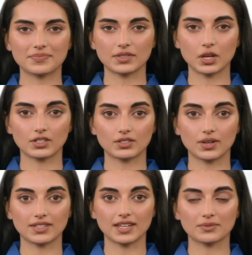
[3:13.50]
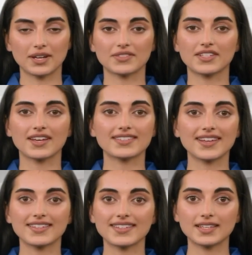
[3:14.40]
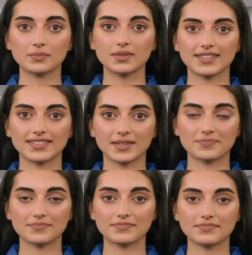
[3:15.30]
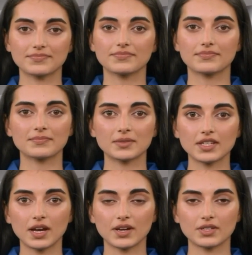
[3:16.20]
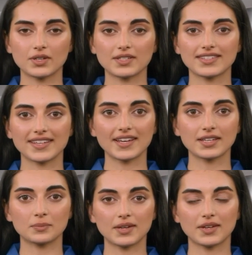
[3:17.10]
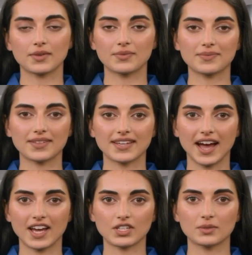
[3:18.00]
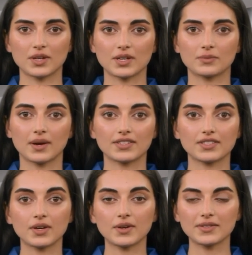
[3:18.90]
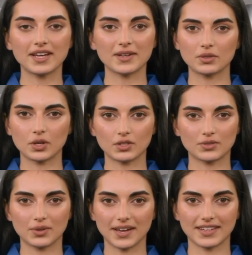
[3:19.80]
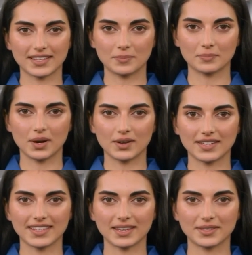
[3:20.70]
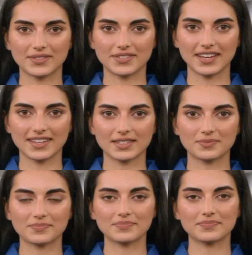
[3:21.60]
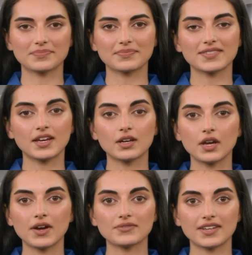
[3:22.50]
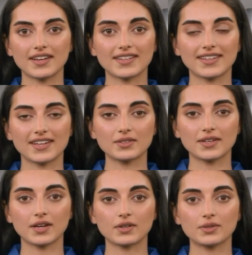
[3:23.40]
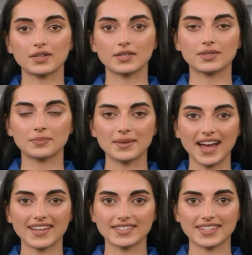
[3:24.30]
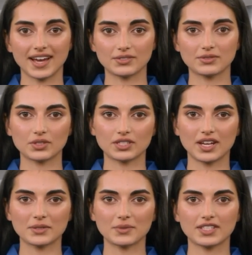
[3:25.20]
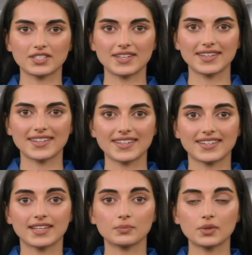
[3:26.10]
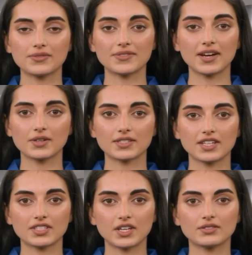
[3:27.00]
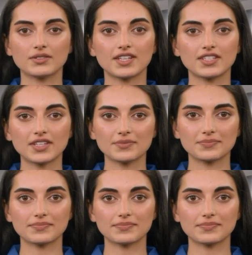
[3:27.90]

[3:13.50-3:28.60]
Cultural significance and symbolism. Beyond their aesthetic appeal, Kashmiri rugs hold deep cultural and symbolic significance. They are often considered heirlooms, passed down through generations as a symbol of heritage and tradition.